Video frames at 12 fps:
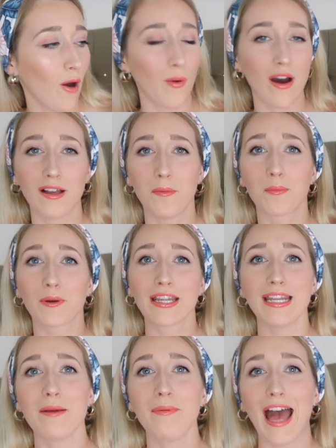Well, I'm
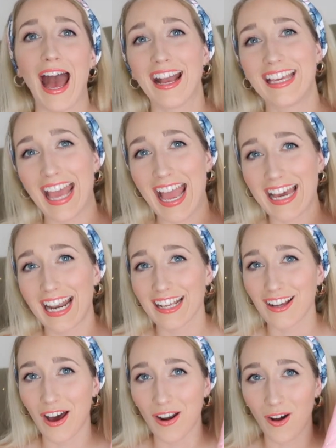bringing it back, and
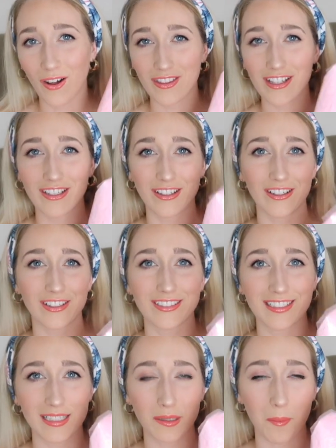I got all the
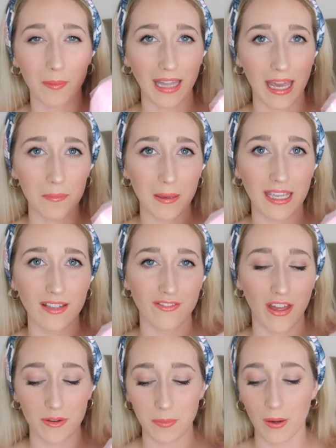girls these light pink
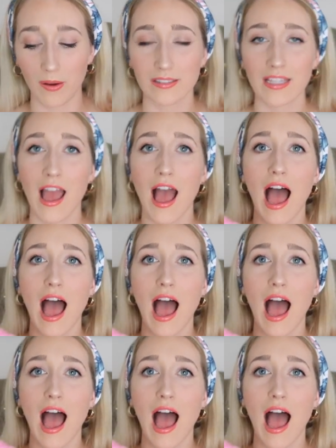feather boas,